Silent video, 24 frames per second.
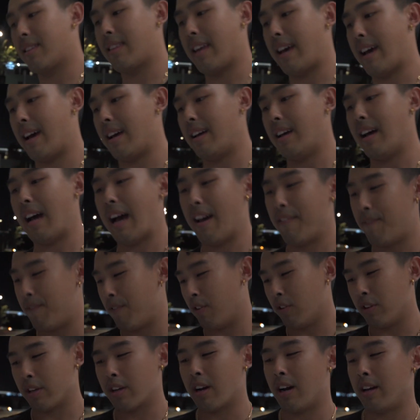that I've
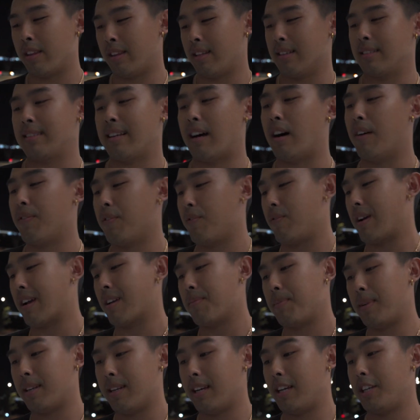only gotten this off of
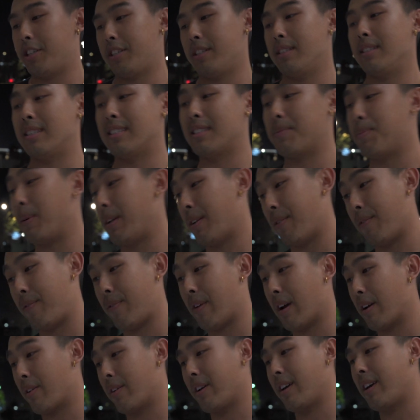recommendation. It's been a
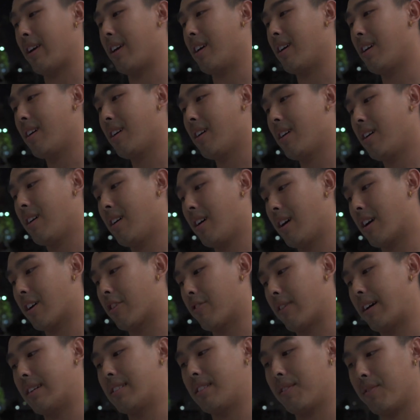very
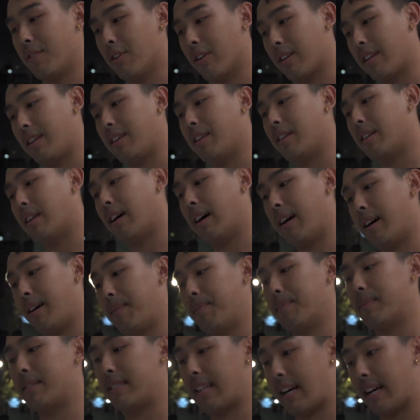aggressive looking um,
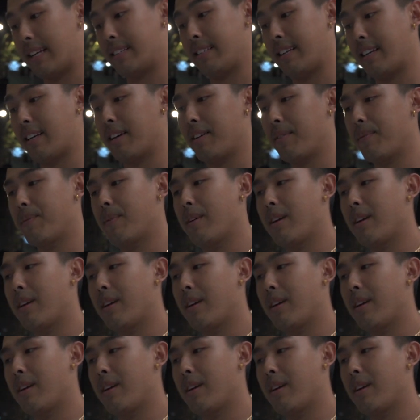sizing.